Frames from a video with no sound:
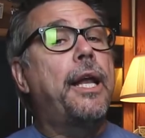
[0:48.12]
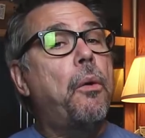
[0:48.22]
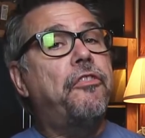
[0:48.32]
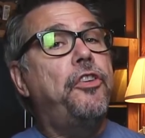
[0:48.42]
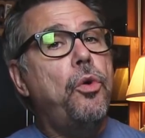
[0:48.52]

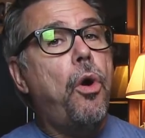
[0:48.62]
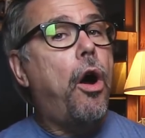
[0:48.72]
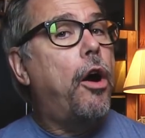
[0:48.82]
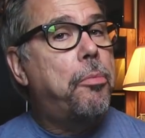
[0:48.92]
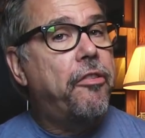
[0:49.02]
Now, if you
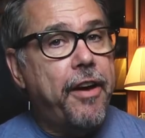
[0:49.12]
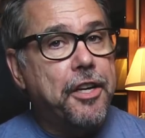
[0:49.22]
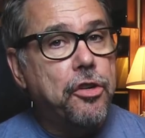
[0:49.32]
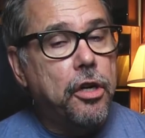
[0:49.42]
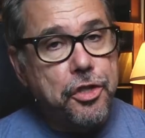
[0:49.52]
are a
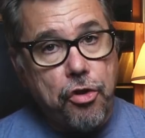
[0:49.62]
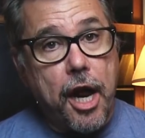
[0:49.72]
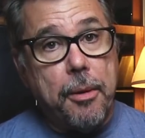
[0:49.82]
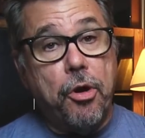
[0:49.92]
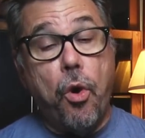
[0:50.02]
professional
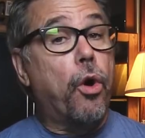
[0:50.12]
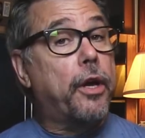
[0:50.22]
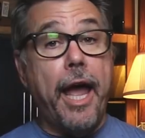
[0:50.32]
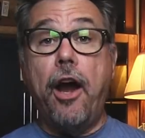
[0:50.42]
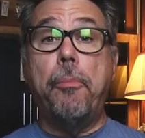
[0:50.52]
astronomer or
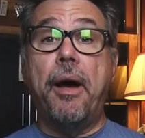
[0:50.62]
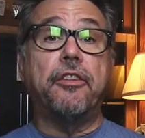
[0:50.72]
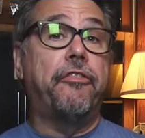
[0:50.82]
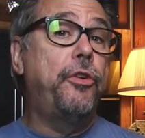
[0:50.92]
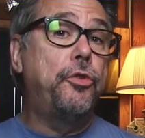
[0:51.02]
care
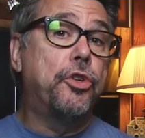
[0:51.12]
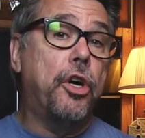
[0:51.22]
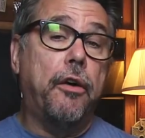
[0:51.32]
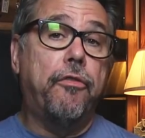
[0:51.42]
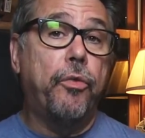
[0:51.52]
about the
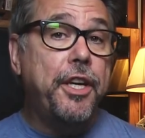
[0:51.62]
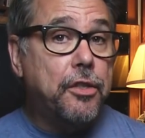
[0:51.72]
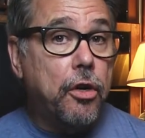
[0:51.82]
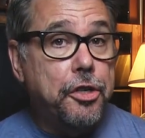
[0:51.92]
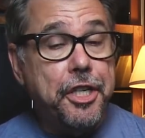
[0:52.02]
future of
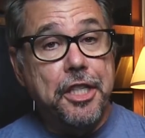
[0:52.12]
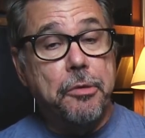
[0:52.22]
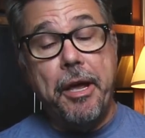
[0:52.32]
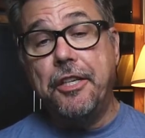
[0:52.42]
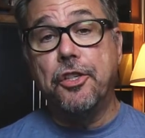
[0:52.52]
research in
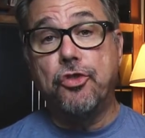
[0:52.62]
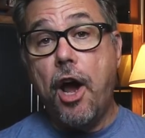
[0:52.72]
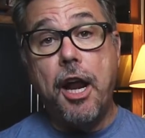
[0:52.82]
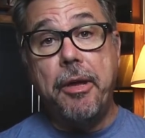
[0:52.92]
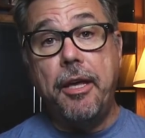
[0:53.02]
space
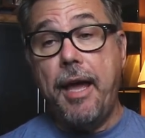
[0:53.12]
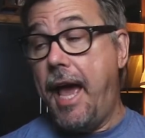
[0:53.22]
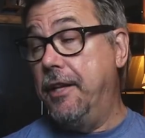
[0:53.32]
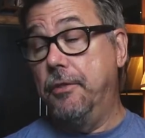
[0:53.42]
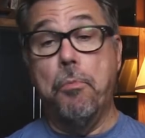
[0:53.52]
astronomy,
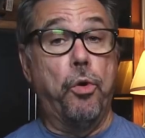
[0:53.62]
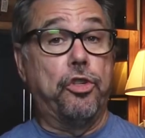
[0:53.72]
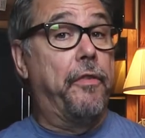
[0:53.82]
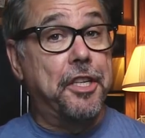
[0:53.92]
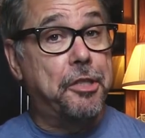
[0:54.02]
as
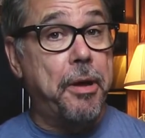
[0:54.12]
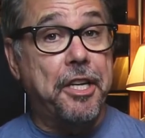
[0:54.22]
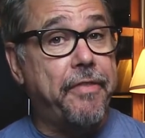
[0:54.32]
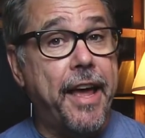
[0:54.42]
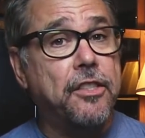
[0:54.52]
most of us
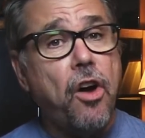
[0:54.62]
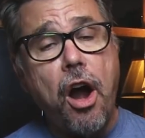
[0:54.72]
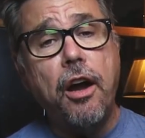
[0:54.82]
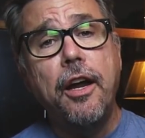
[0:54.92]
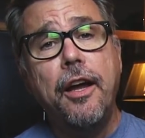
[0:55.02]
space fans
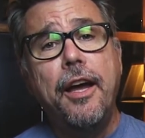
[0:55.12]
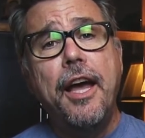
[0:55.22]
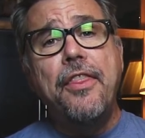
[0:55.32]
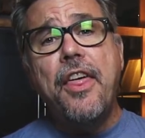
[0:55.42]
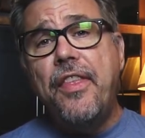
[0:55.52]
are,
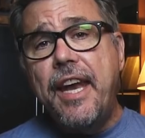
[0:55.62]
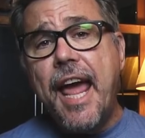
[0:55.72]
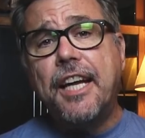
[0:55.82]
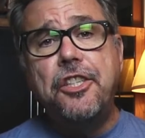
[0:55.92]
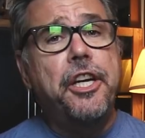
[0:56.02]
then the
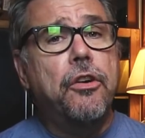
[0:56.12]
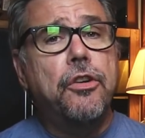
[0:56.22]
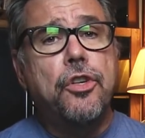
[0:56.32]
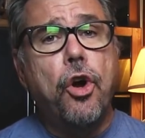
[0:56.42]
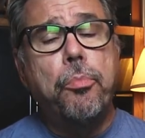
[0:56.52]
next year
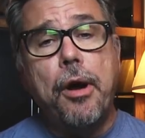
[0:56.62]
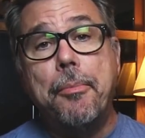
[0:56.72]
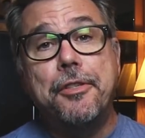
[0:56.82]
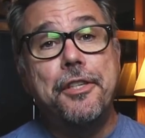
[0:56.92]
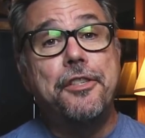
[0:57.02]
or so
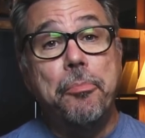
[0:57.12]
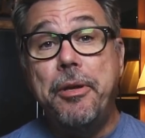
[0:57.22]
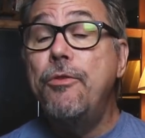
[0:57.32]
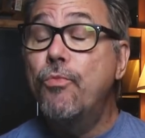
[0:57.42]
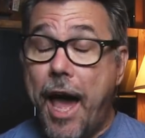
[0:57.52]
promises to
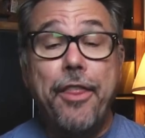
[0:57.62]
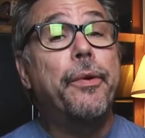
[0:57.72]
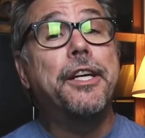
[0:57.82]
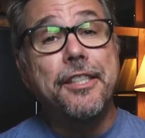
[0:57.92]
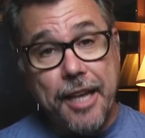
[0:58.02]
be
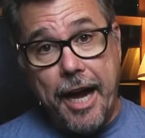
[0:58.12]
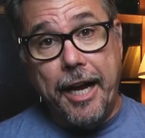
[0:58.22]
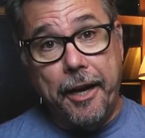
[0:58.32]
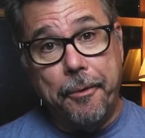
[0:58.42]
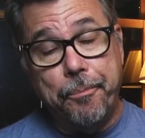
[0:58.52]
rather
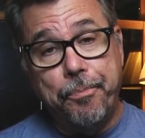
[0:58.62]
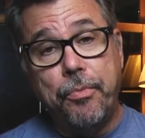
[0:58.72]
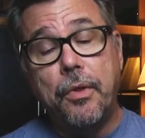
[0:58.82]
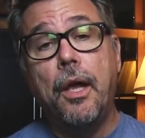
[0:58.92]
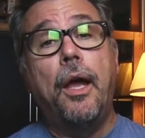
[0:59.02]
exciting.
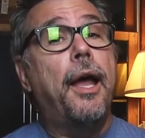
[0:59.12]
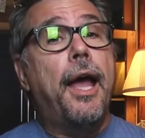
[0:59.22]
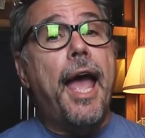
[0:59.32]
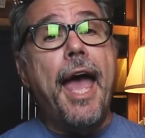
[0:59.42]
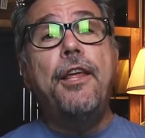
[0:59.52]

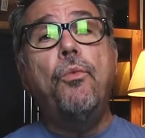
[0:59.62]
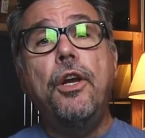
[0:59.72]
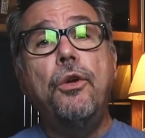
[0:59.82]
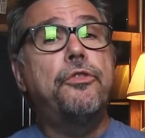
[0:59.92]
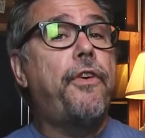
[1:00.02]

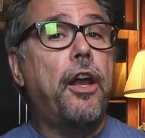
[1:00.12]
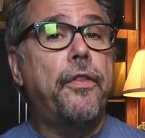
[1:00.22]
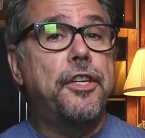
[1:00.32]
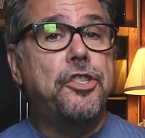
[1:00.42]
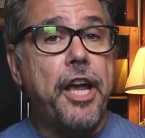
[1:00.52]
Anyone who's followed this